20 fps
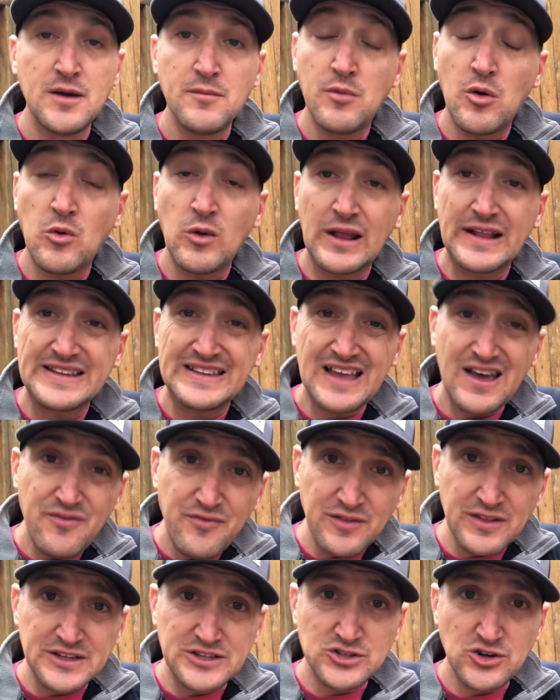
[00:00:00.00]
But what I
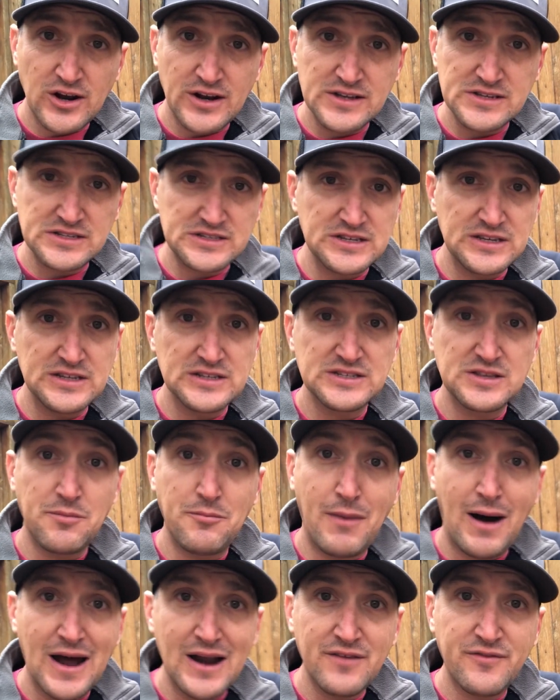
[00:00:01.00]
definitely try to see is the
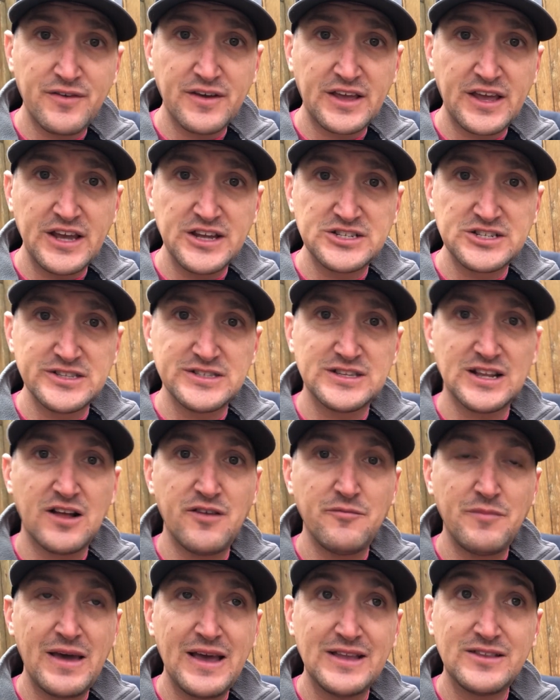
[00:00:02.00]
modifications that
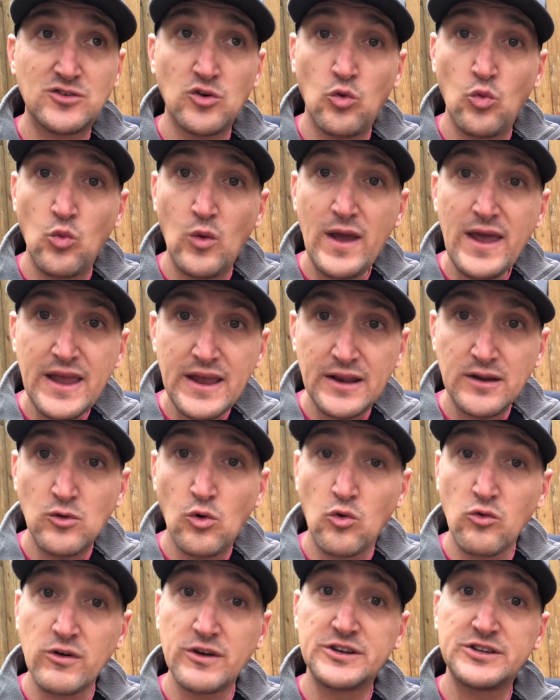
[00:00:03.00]
I've made to weight
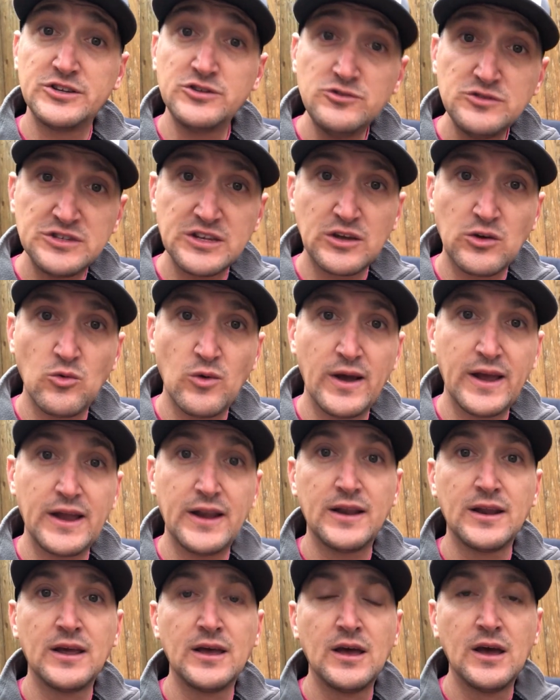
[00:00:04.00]
or reducing
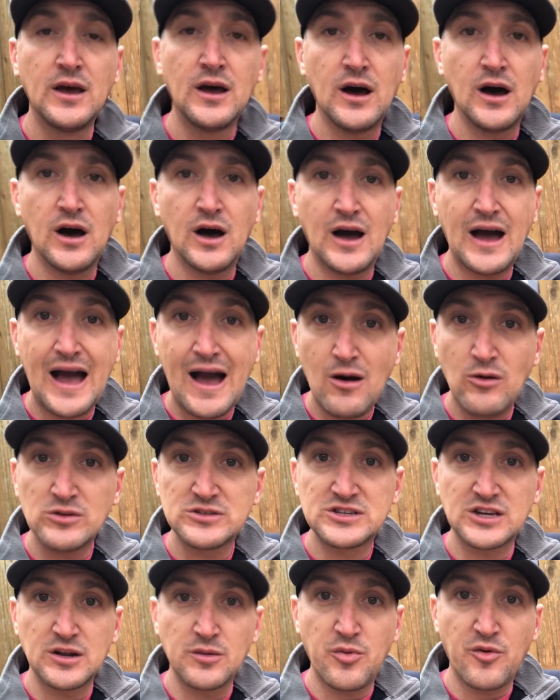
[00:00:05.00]
weight, how
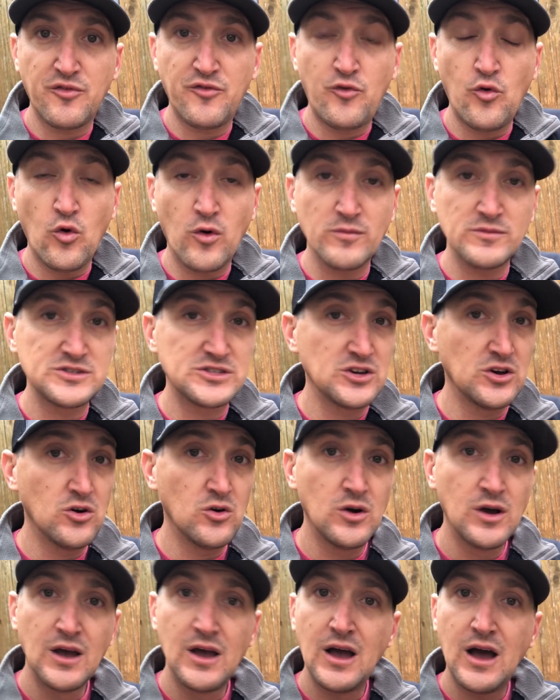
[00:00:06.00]
it's going to perform.
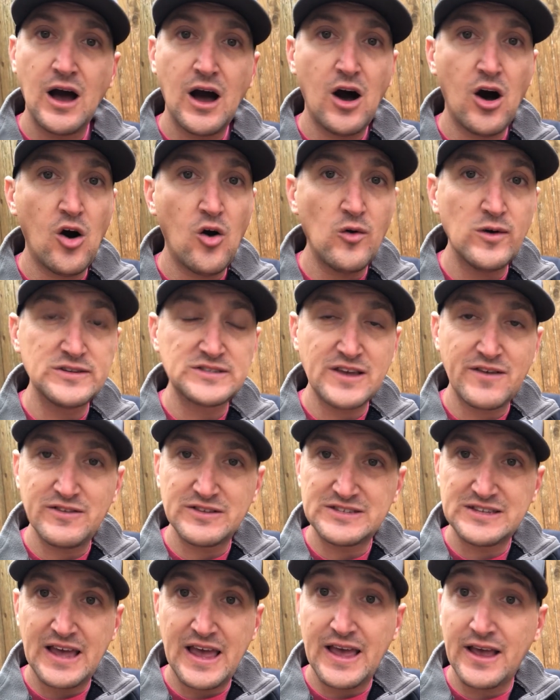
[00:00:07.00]
So I always have a
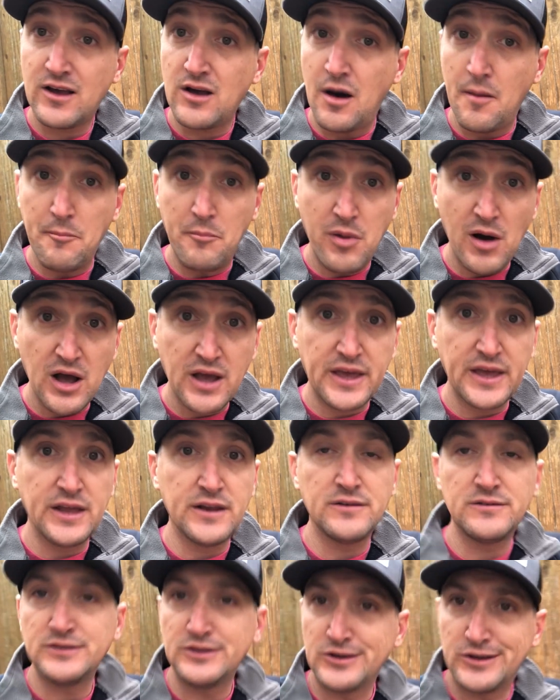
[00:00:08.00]
tank, a
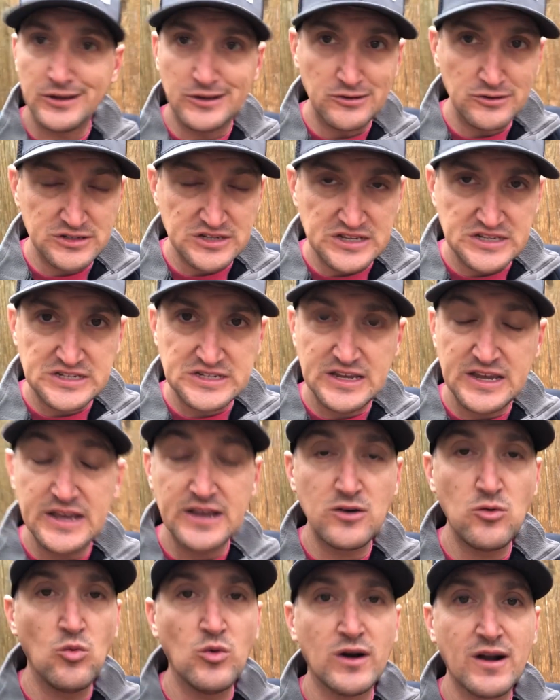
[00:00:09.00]
bucket. You can use a
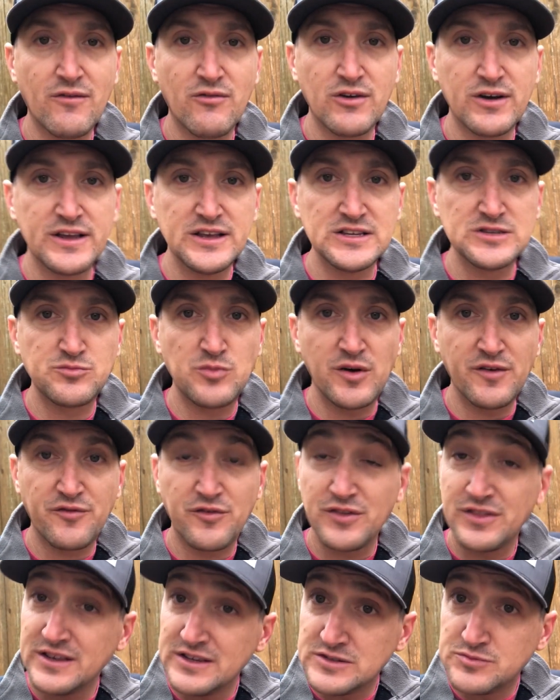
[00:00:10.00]
sink, whatever it is. But
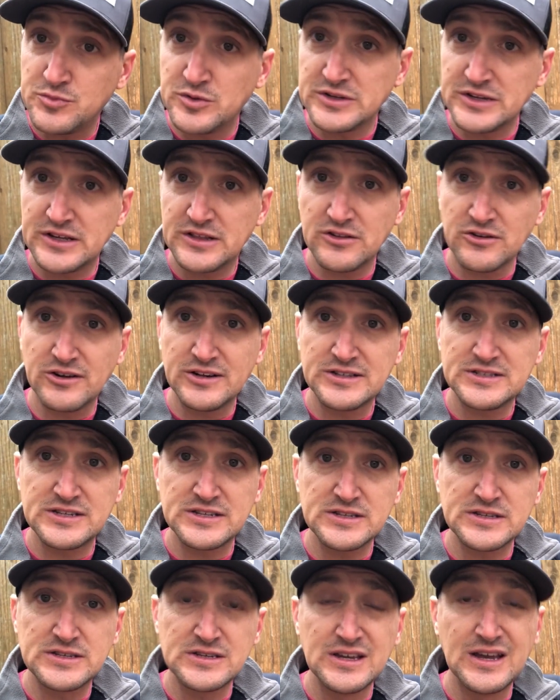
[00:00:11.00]
for this particular
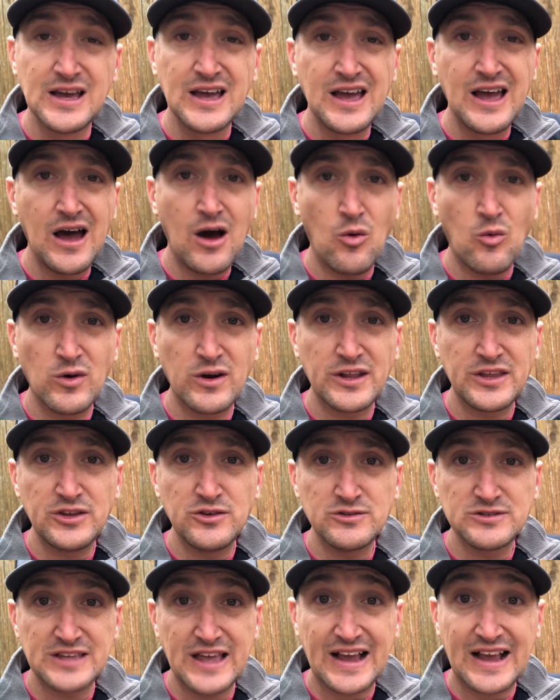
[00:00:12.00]
instance, I want to
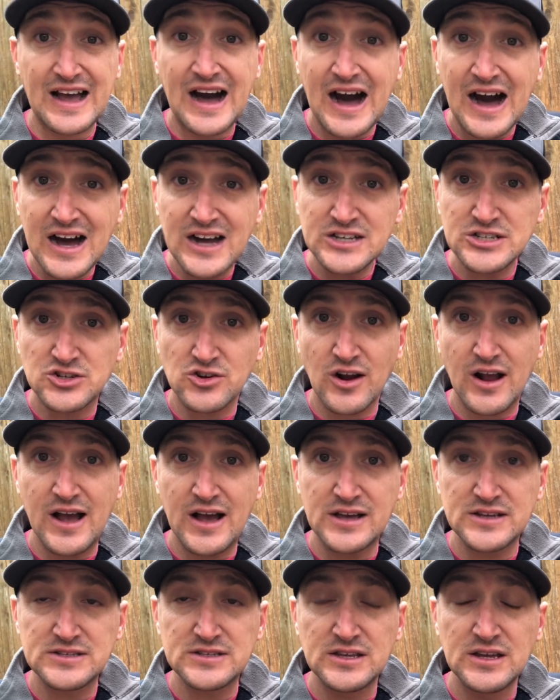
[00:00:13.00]
use that
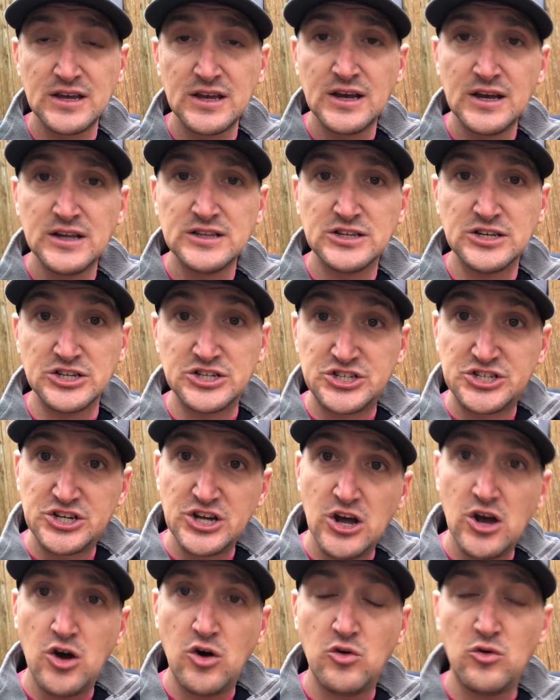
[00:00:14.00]
contrast to
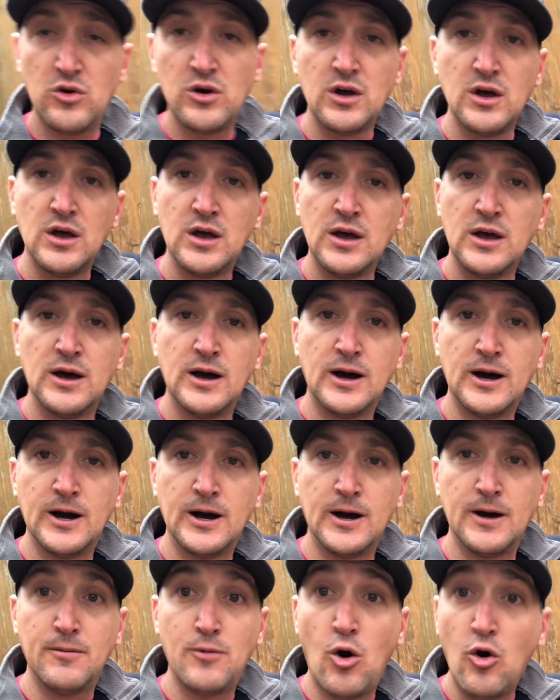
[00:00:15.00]
show,
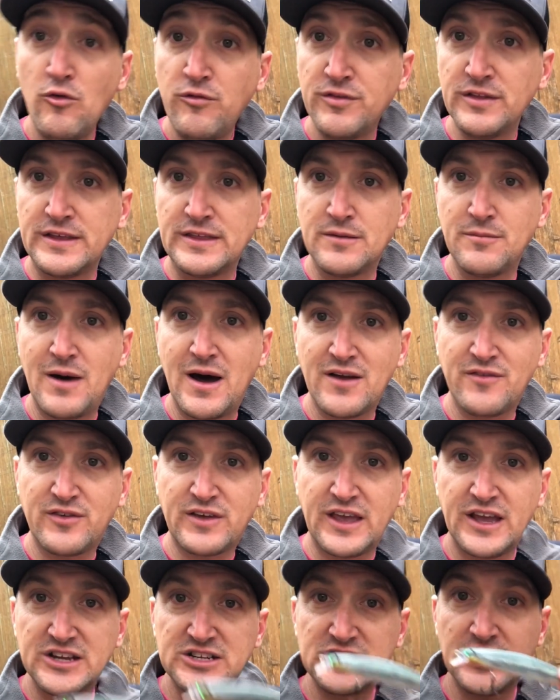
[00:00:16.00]
hopefully, the
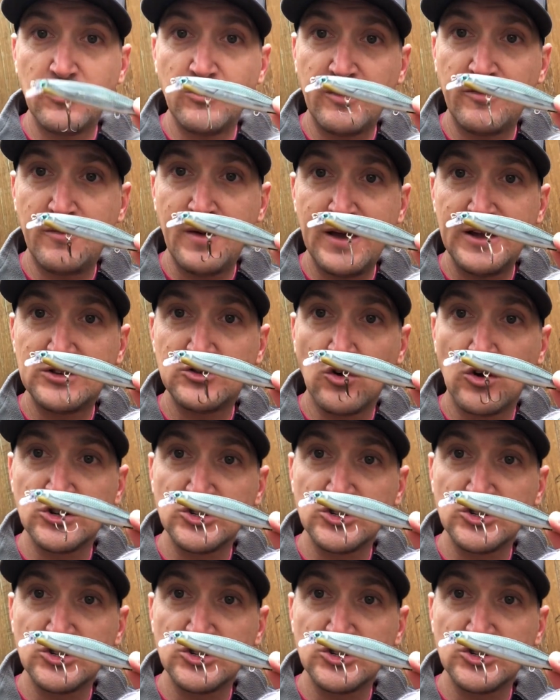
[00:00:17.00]
modification that we've made to our